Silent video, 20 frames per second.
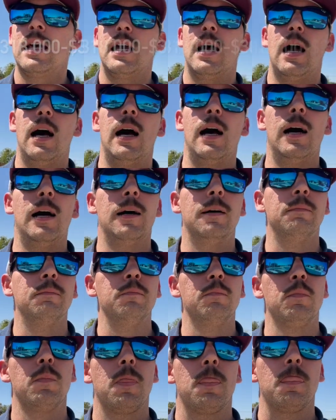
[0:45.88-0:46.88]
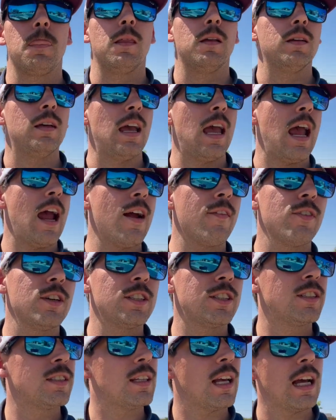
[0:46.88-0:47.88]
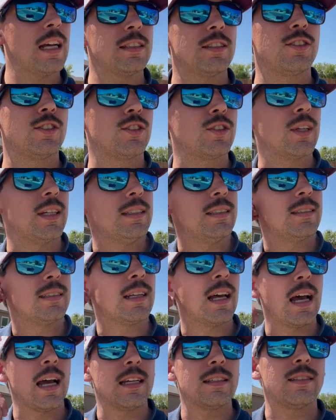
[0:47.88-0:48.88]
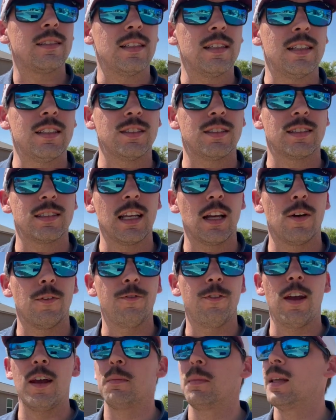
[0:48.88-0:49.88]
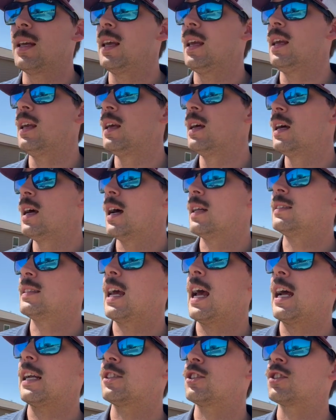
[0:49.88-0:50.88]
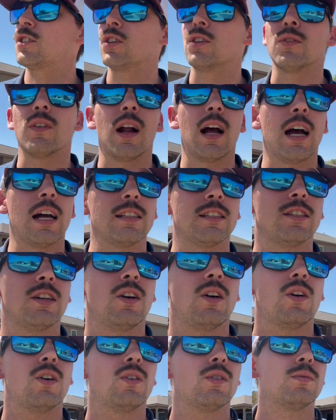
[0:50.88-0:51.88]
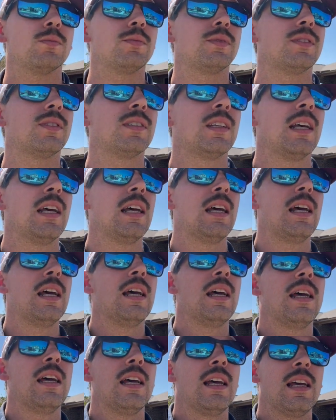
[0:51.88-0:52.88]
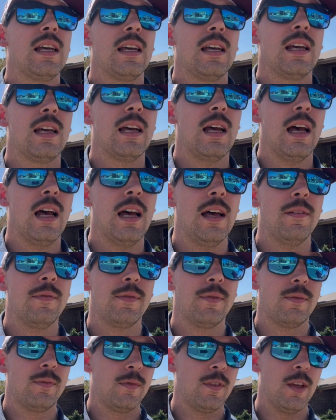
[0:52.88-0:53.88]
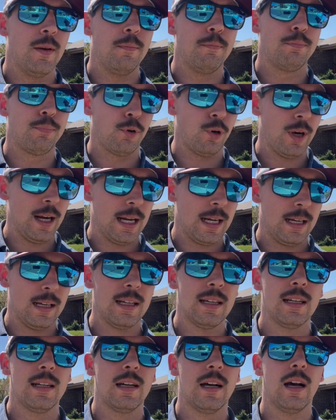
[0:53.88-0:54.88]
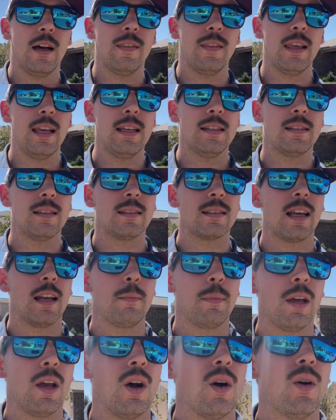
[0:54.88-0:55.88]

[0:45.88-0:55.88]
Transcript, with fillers: Um, average size, street size is single family, attached garage homes. Uh, the brick on these is going to be